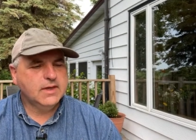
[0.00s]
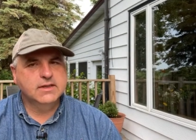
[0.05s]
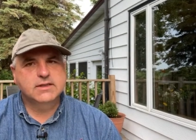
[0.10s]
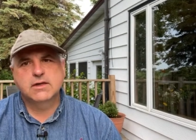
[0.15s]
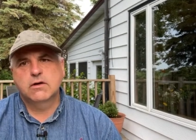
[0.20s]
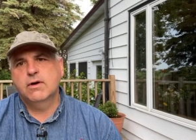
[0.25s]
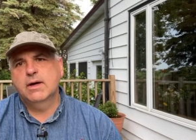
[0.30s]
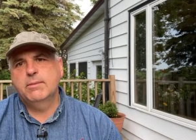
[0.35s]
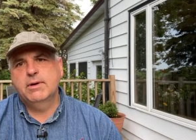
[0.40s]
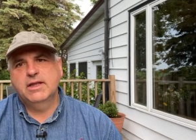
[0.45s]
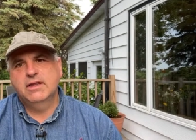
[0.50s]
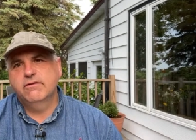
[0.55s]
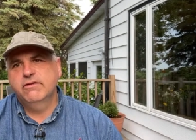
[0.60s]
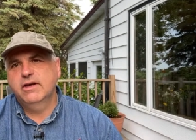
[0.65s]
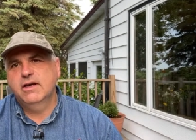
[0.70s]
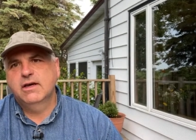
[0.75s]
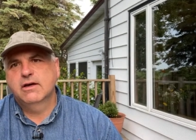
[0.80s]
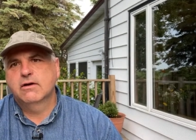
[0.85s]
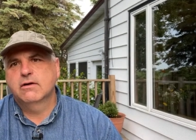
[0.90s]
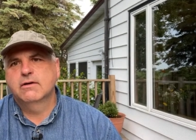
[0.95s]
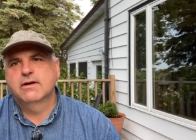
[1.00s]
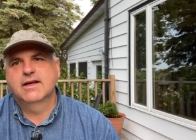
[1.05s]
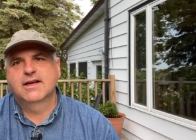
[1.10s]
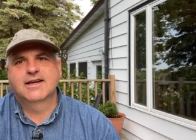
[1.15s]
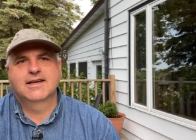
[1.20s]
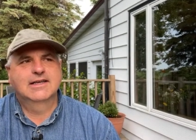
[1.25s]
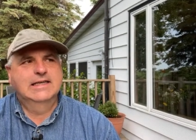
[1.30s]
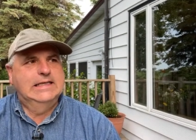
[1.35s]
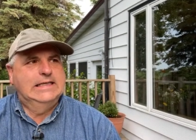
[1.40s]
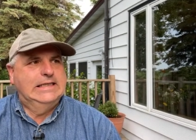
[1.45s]
So I made the video,
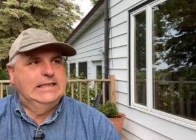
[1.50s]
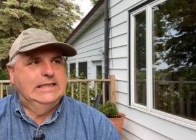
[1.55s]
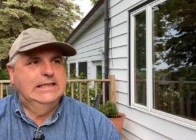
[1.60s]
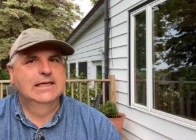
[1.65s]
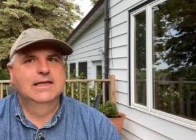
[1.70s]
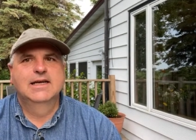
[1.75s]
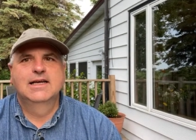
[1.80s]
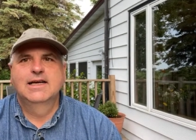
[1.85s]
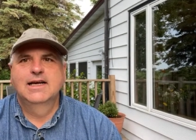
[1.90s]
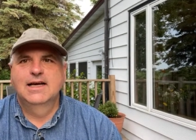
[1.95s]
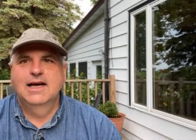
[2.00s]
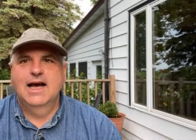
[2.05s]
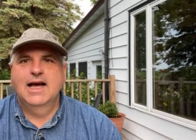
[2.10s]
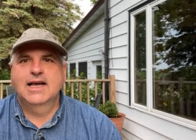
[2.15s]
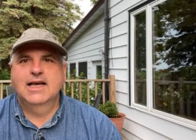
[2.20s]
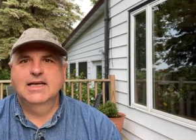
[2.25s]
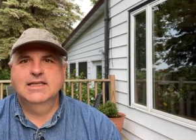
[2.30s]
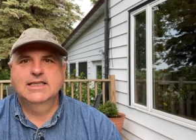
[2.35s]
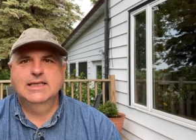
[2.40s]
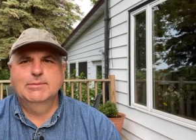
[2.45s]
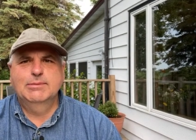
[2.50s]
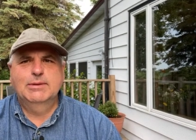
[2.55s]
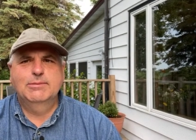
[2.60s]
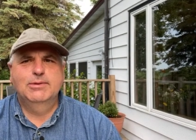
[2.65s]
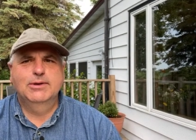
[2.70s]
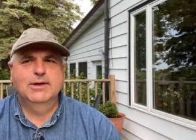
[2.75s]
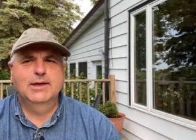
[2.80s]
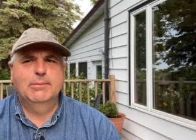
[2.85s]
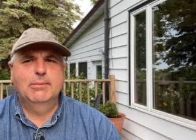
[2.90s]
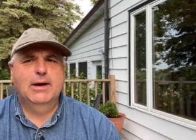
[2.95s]
and I guess it's been
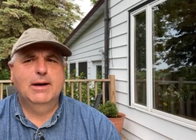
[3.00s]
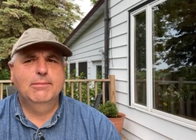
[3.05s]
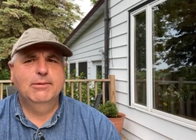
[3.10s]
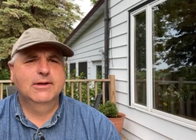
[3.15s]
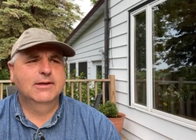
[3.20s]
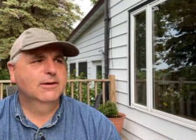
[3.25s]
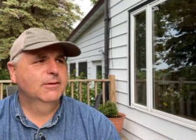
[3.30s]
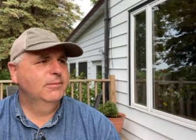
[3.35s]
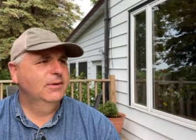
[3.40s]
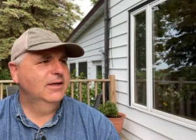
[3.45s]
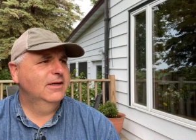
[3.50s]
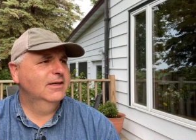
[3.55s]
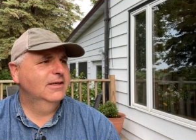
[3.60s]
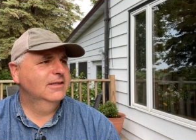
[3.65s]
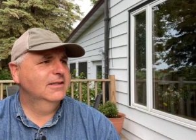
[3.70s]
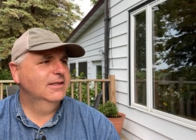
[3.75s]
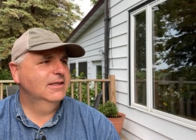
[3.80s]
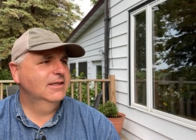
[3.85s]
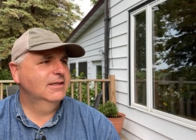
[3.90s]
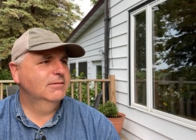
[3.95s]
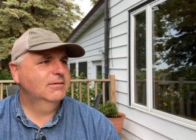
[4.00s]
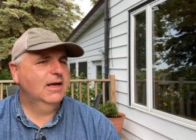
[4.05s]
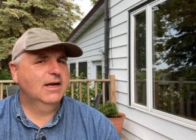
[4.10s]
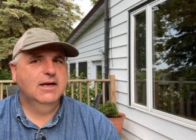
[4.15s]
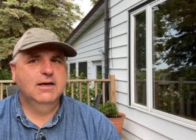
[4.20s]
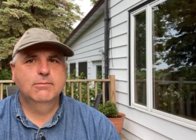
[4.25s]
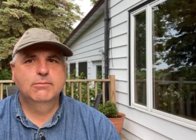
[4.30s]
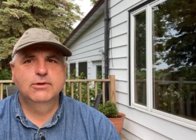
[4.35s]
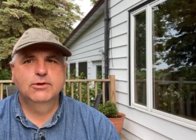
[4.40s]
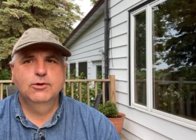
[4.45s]
pretty popular because it
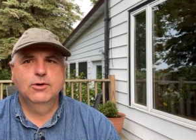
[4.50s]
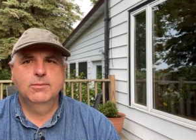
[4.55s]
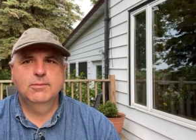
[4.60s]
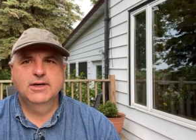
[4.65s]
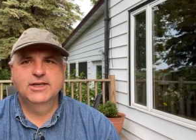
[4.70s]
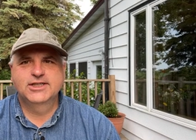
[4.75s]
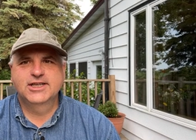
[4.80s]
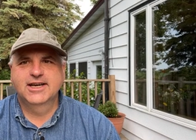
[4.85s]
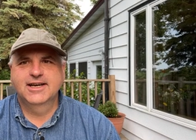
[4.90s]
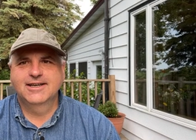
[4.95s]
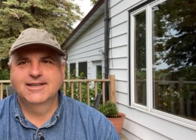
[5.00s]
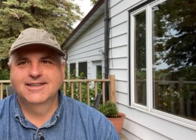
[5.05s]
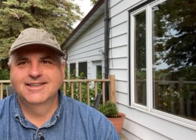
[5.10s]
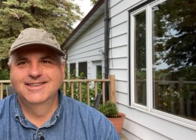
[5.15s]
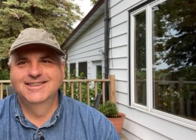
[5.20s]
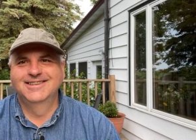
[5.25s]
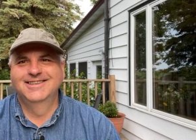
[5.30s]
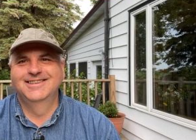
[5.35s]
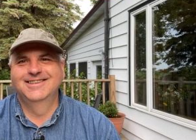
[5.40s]
kind of blew up my channel.